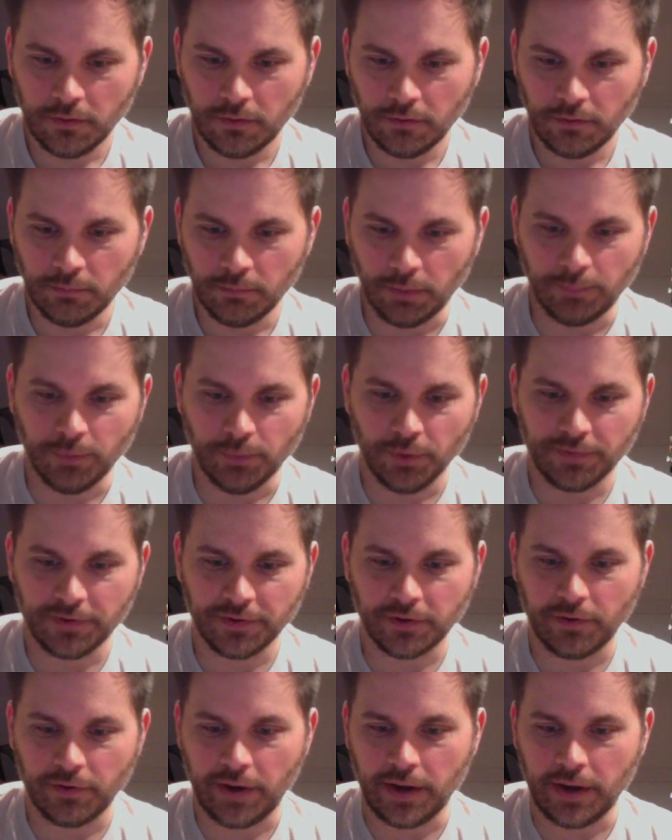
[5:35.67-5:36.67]
But both are
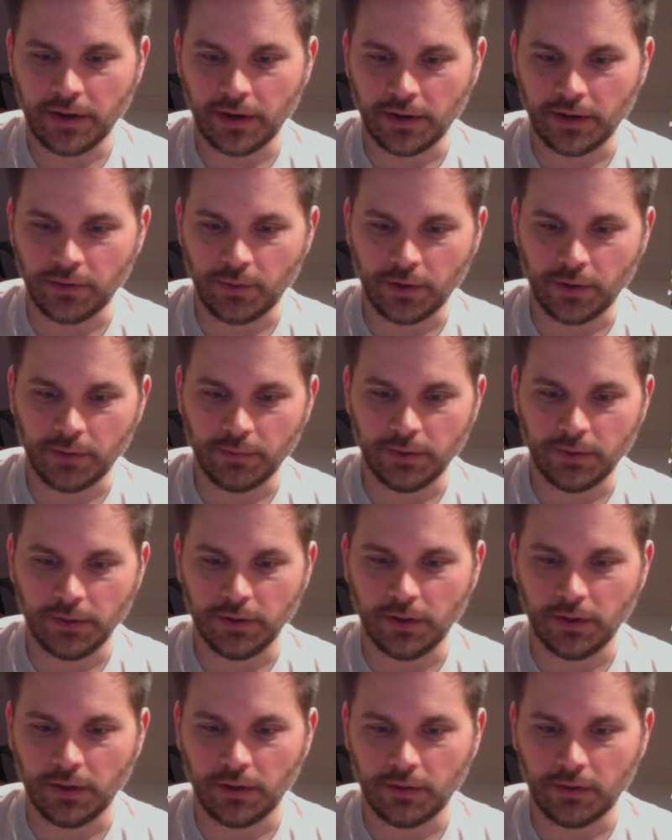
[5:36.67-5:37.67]
great. I don't want to
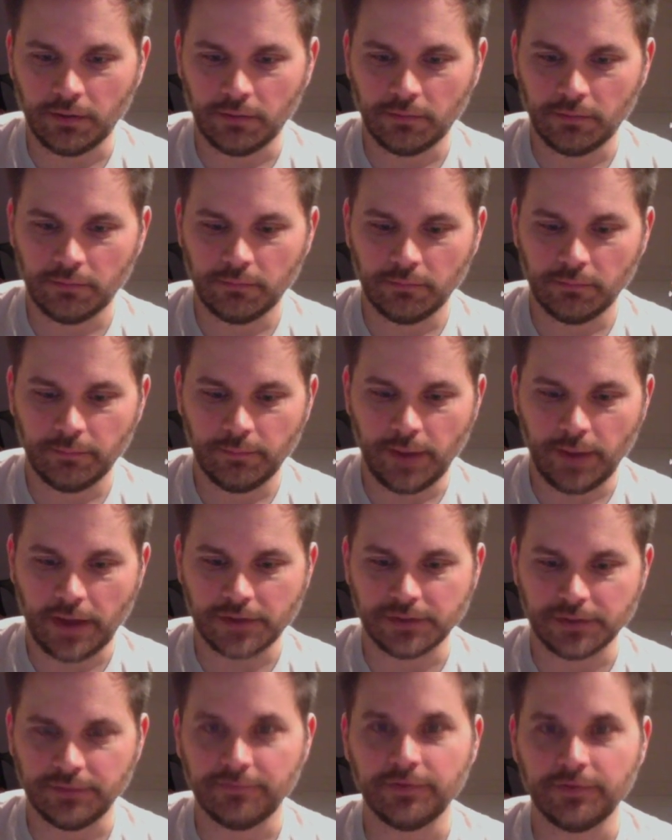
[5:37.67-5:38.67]
be uh,
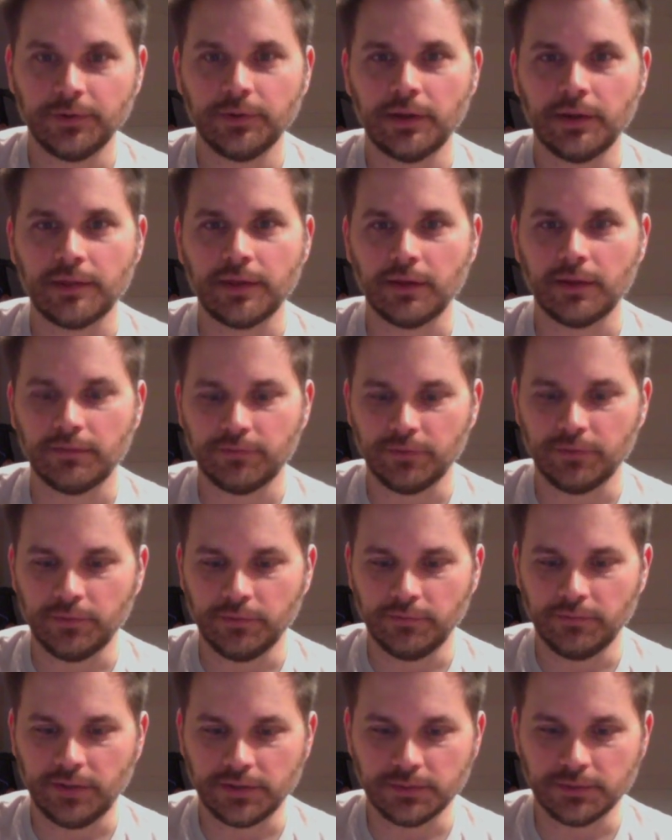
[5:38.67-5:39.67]
bashing fruit. I think fruit
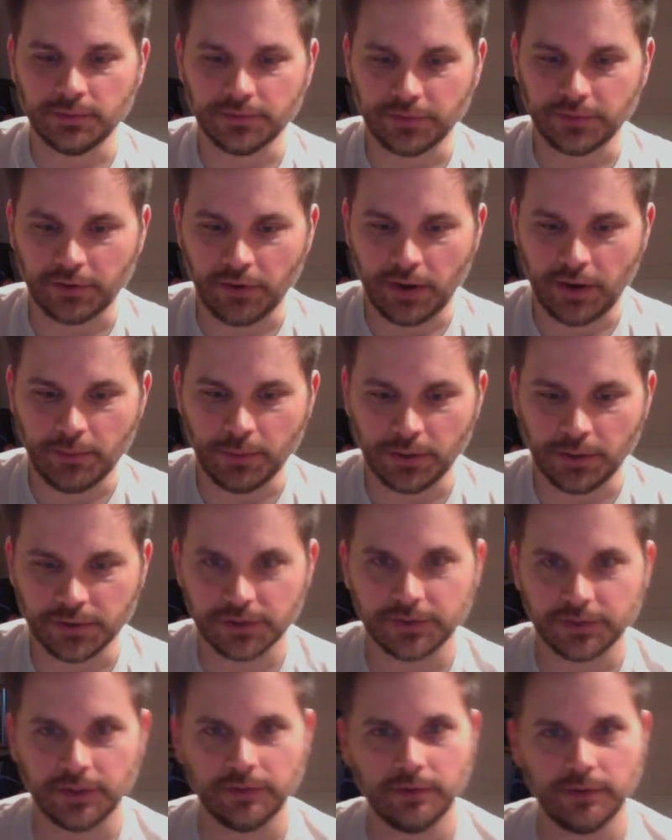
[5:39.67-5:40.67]
and vegetables are great, but it's
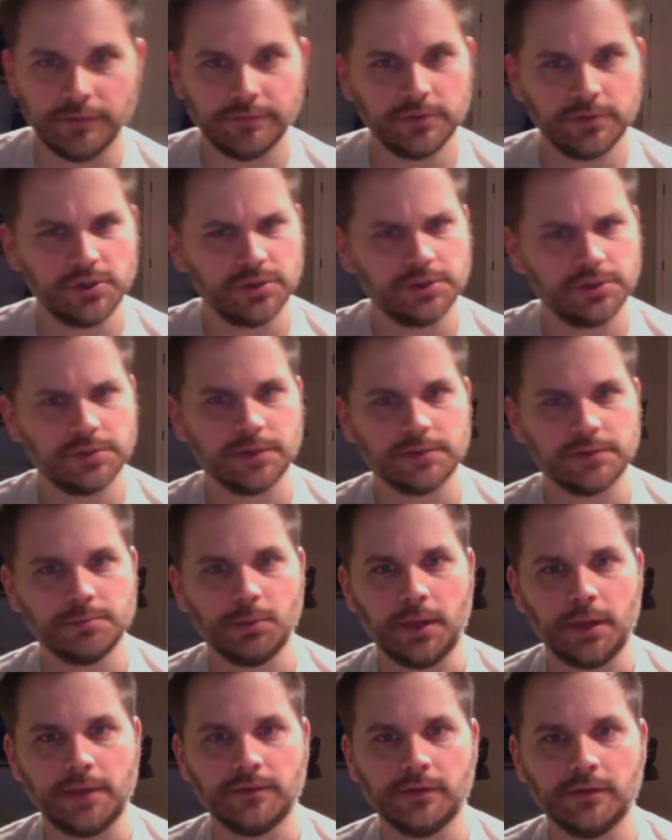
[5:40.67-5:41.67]
just a different. It just
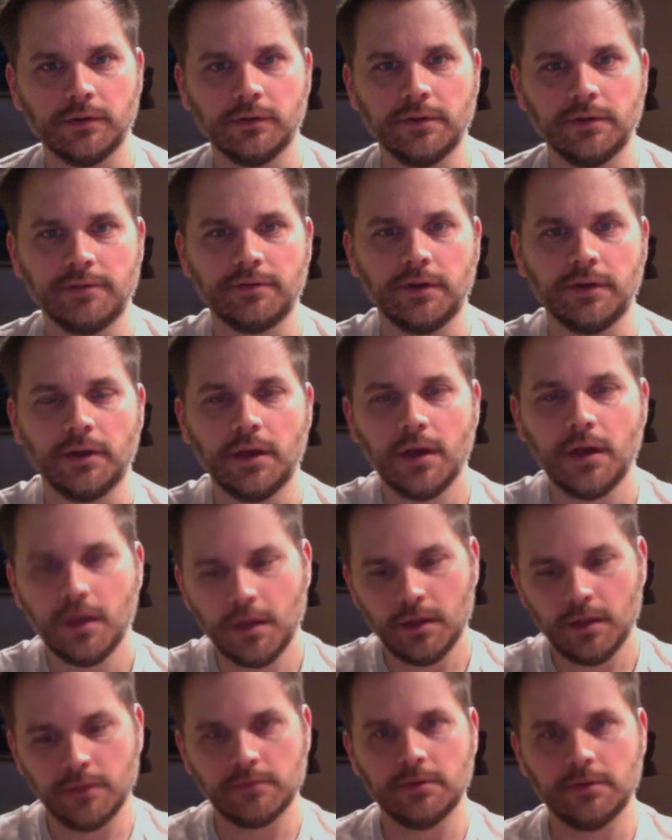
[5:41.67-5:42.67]
explains a little different.
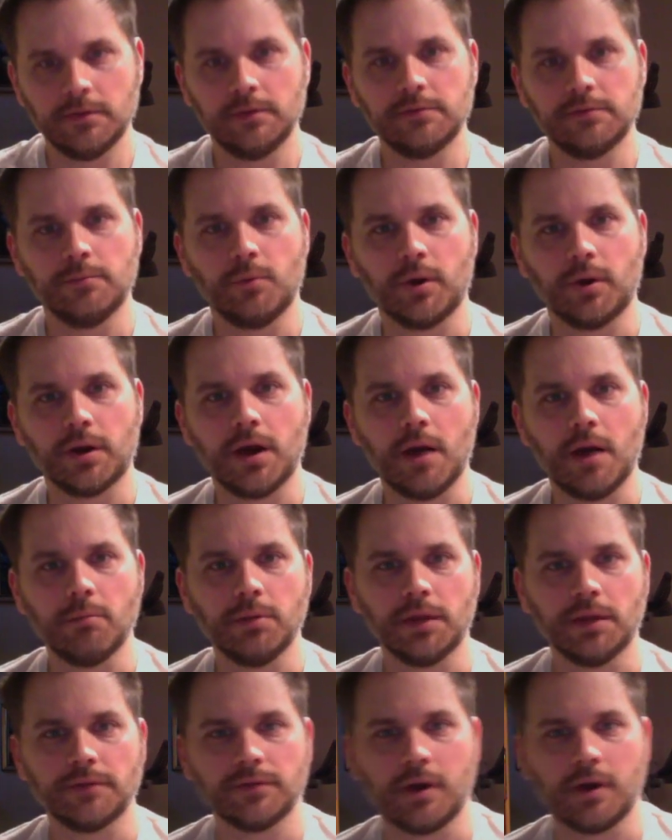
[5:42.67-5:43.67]
It's, it's a more
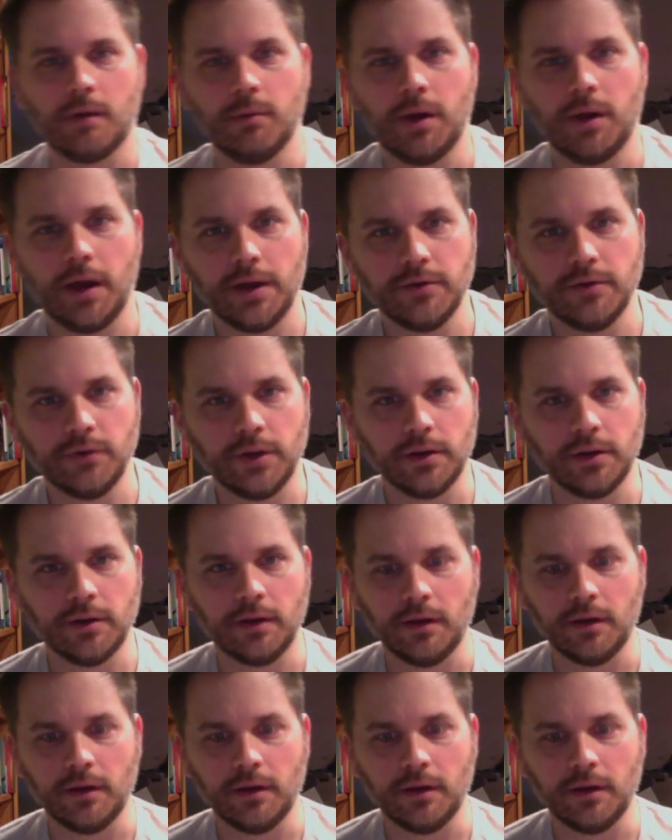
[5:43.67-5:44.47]
complex carbohydrate.